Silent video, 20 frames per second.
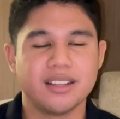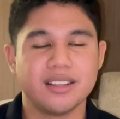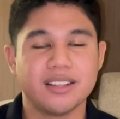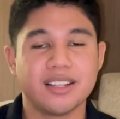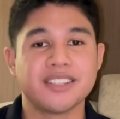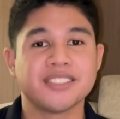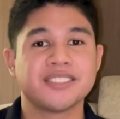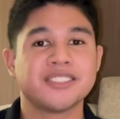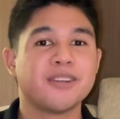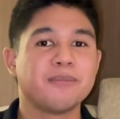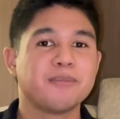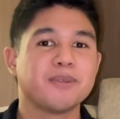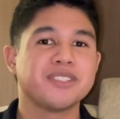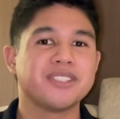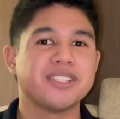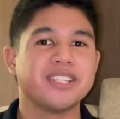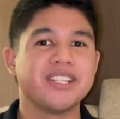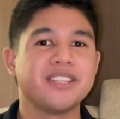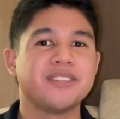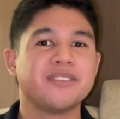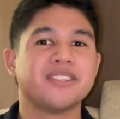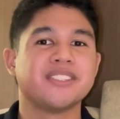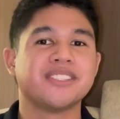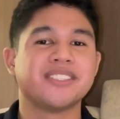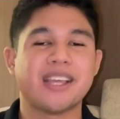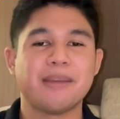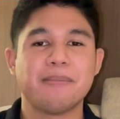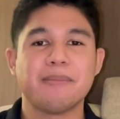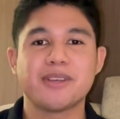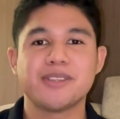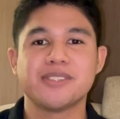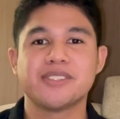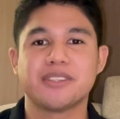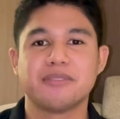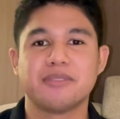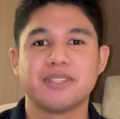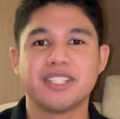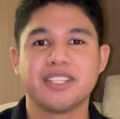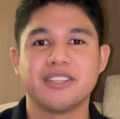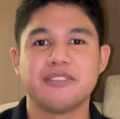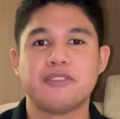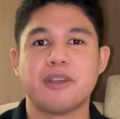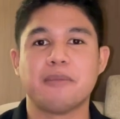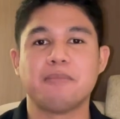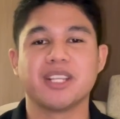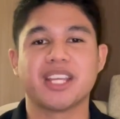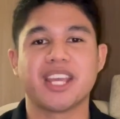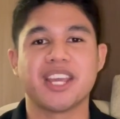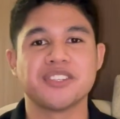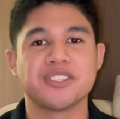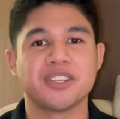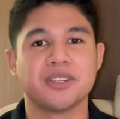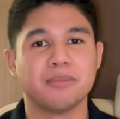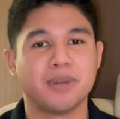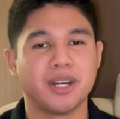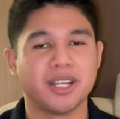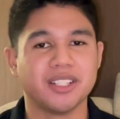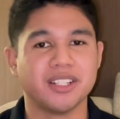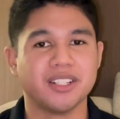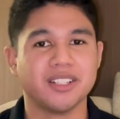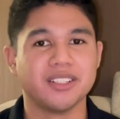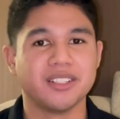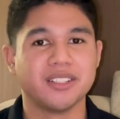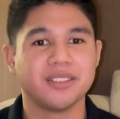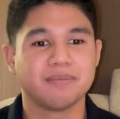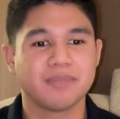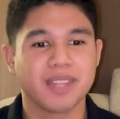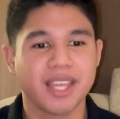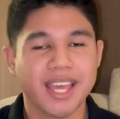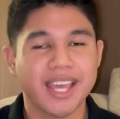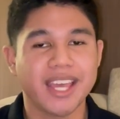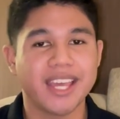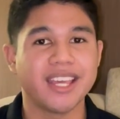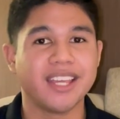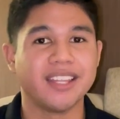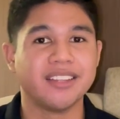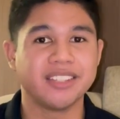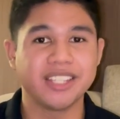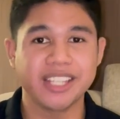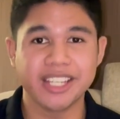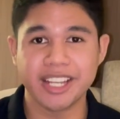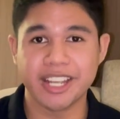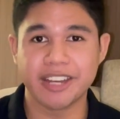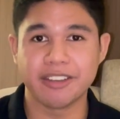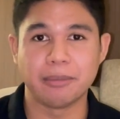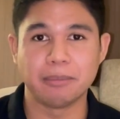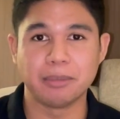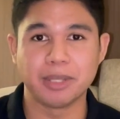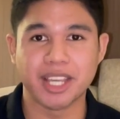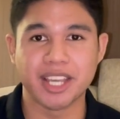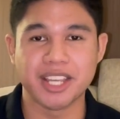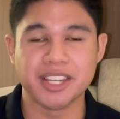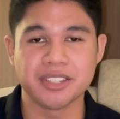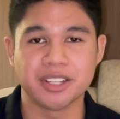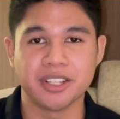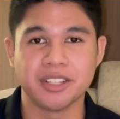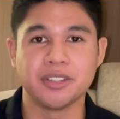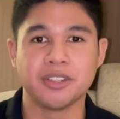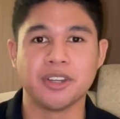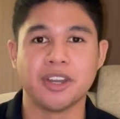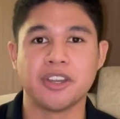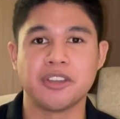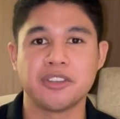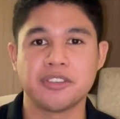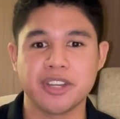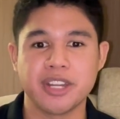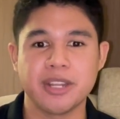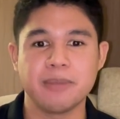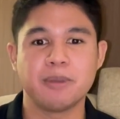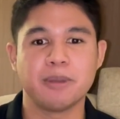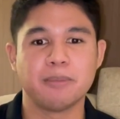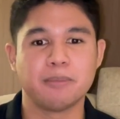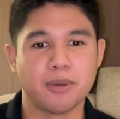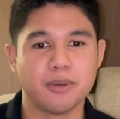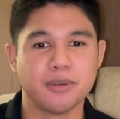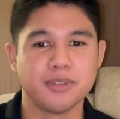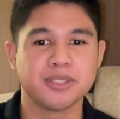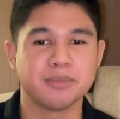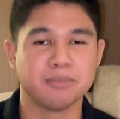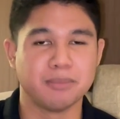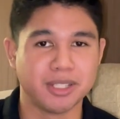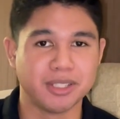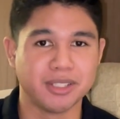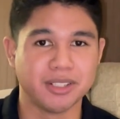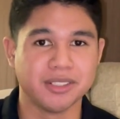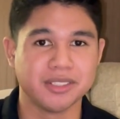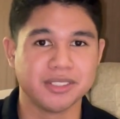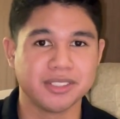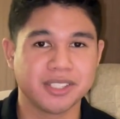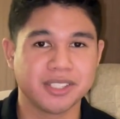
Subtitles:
Let us now proceed to the semi-conservative replication model. In DNA replication, there are three proposed models: